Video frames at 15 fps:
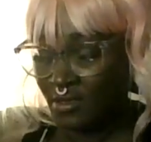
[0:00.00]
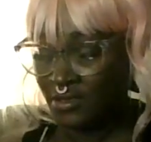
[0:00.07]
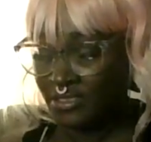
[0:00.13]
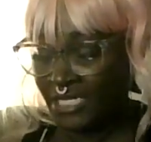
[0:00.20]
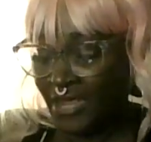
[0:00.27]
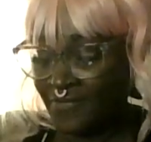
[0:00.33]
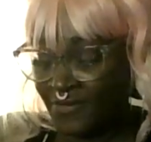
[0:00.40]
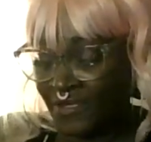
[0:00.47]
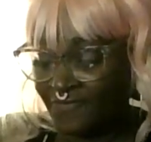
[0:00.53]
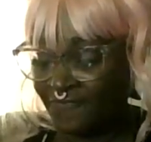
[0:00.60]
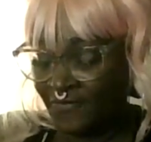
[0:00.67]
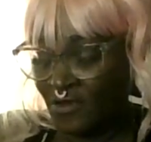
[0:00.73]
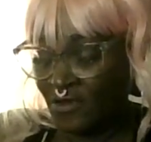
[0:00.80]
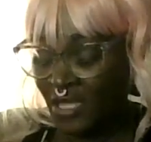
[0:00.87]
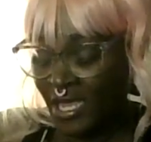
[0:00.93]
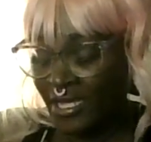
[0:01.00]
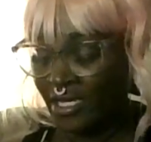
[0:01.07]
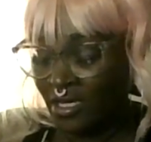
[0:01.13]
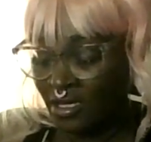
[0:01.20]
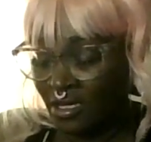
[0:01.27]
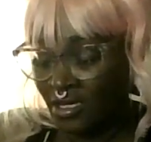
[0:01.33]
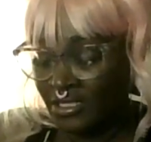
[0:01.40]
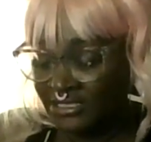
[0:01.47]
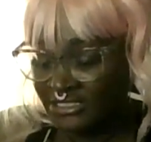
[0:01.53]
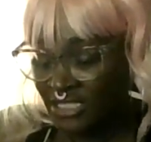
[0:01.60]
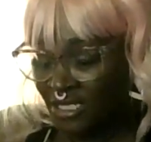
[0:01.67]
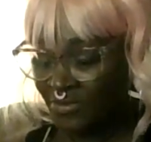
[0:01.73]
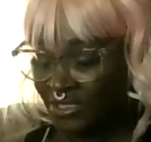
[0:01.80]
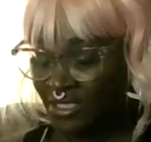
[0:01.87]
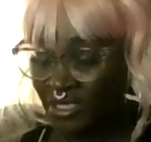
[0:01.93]
Definitely feel like
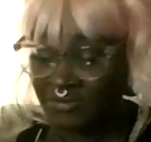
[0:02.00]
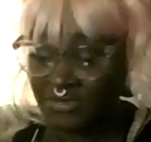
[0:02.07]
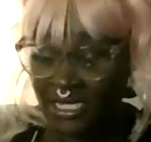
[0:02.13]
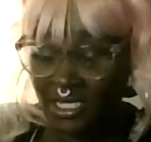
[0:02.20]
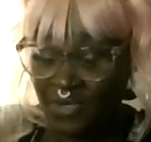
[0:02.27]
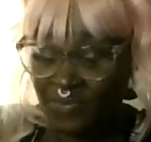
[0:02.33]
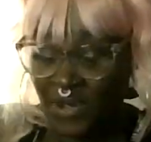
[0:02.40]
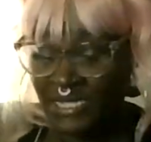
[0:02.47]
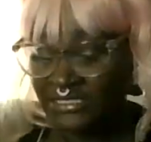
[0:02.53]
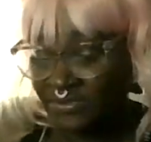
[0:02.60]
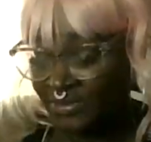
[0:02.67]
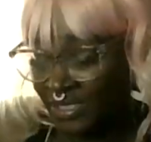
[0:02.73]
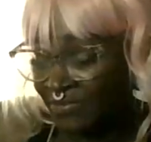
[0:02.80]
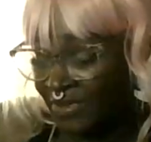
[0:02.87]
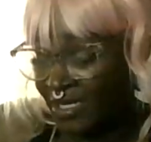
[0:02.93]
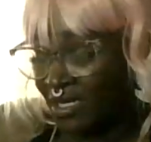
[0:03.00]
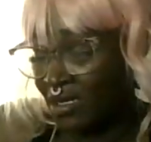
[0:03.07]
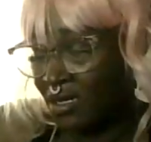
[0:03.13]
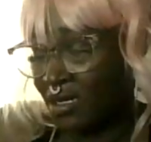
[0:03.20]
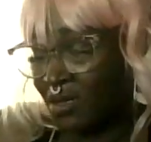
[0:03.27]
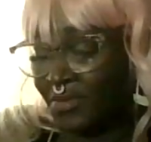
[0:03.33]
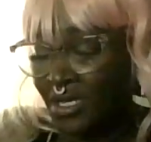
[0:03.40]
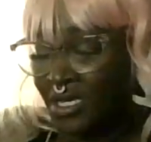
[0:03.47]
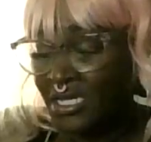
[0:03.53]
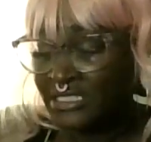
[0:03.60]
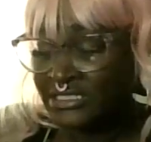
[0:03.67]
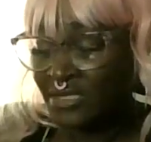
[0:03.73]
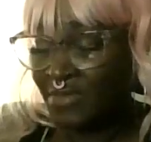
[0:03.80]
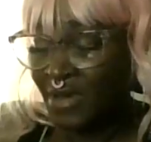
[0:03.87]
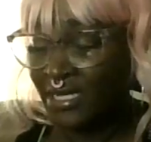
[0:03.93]
summing up, they could possibly be
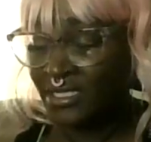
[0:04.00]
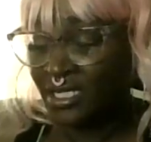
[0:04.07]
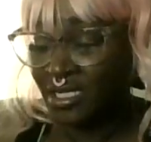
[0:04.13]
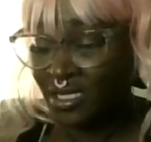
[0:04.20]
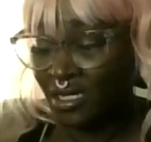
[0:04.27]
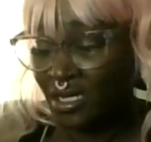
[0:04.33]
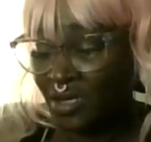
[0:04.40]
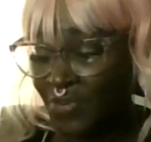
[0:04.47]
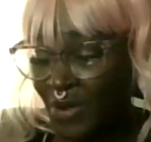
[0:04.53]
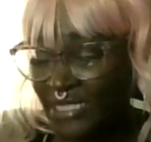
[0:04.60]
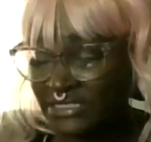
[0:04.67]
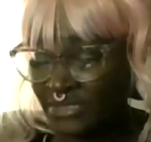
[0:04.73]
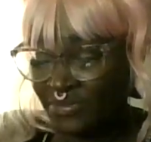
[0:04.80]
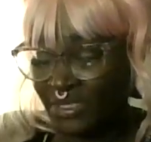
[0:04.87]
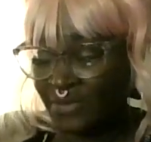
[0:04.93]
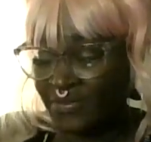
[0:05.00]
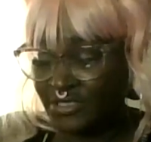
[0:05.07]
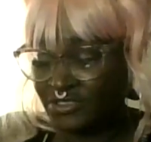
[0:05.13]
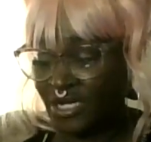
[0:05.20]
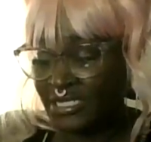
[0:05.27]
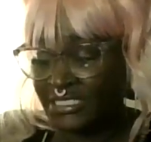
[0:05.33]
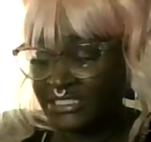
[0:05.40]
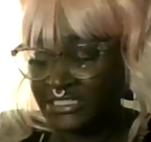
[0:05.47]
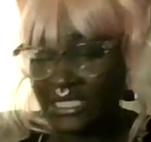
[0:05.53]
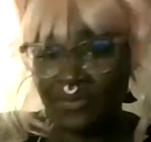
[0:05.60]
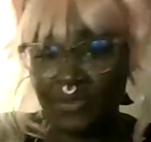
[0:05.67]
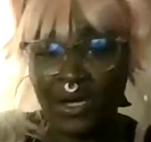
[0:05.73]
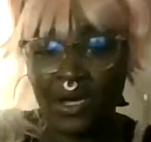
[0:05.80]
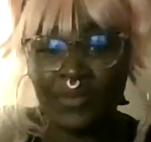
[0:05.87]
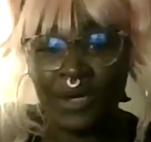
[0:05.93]
somebody could possibly be trying to sum
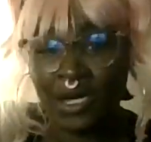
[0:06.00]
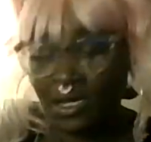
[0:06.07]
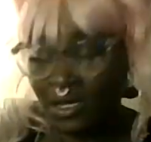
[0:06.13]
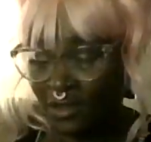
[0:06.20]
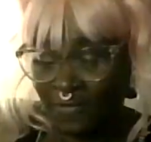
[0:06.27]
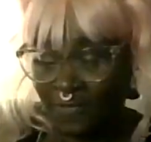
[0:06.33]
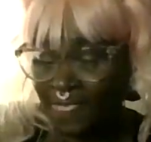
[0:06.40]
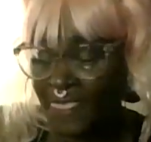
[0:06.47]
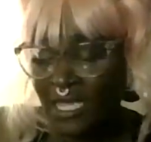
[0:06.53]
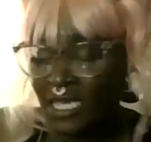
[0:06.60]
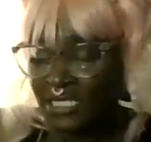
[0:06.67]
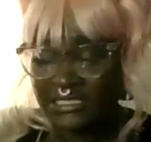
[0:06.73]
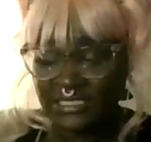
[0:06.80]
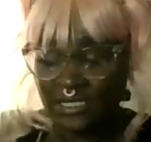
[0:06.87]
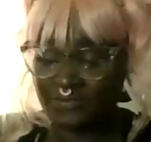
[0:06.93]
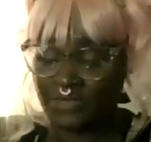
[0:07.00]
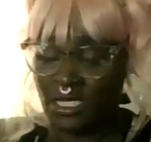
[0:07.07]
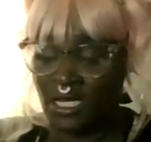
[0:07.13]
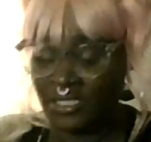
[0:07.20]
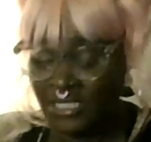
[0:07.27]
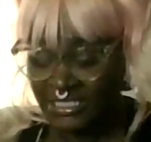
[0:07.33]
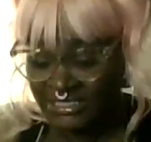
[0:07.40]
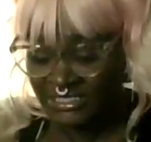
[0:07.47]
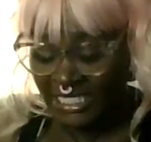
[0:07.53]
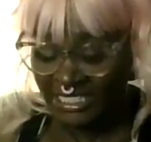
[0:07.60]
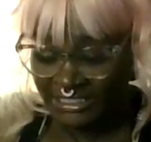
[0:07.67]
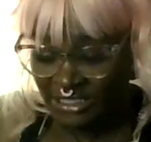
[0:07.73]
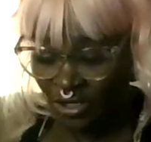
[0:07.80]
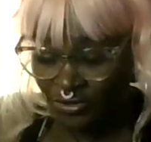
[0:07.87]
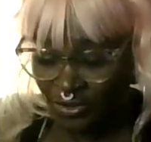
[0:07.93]
up some
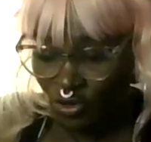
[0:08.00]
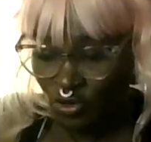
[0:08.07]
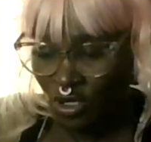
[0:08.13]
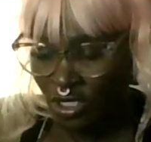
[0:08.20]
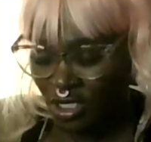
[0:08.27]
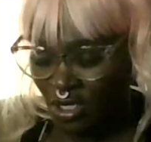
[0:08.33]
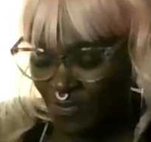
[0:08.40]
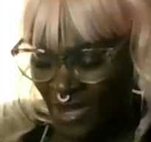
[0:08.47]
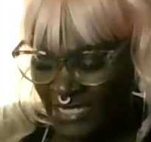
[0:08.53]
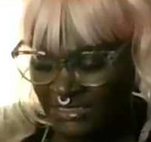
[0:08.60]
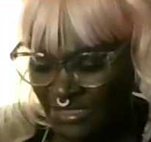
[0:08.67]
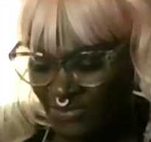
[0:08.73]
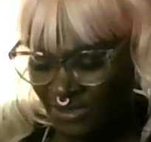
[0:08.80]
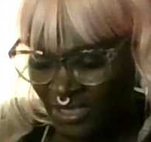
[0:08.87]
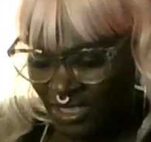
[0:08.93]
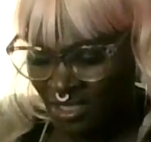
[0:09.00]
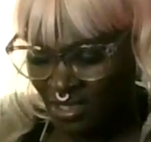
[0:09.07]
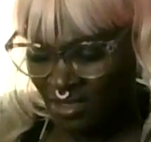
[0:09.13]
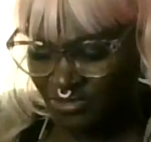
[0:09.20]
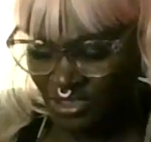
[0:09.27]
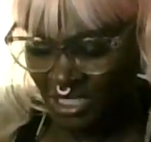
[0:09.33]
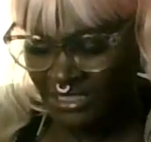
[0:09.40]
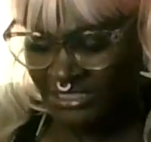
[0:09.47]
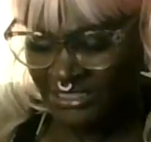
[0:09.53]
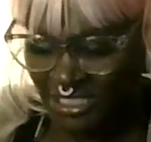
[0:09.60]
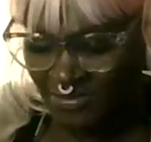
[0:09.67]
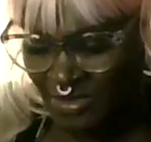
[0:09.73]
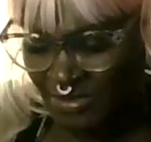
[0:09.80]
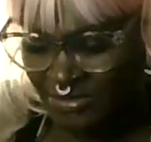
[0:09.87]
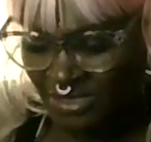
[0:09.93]
disease on you, or could possibly try to
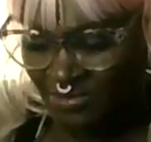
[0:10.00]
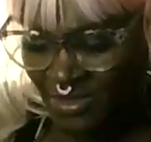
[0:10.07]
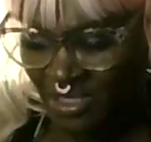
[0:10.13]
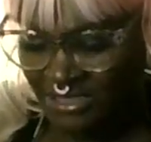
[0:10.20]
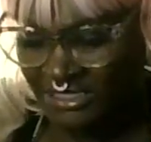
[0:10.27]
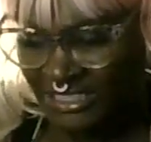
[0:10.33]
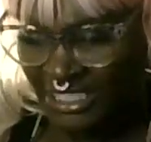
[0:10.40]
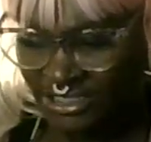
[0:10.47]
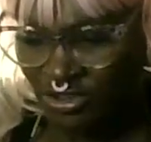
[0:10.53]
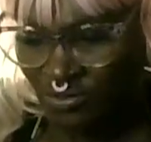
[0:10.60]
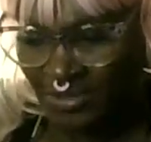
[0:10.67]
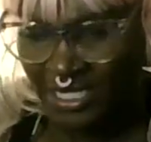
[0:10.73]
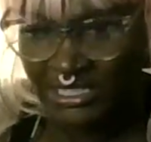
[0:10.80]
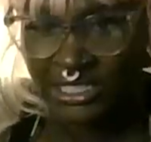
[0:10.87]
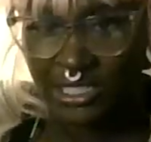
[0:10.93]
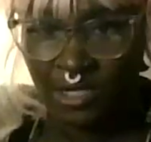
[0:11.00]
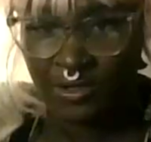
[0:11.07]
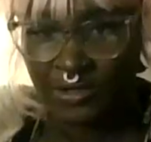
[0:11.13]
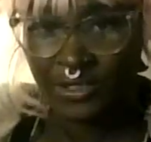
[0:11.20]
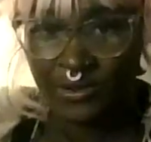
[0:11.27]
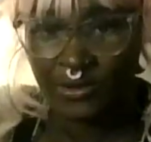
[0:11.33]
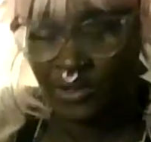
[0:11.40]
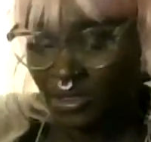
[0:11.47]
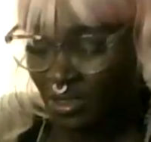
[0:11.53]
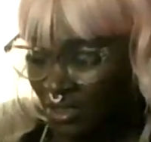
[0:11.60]
sum up some sexual magic on you.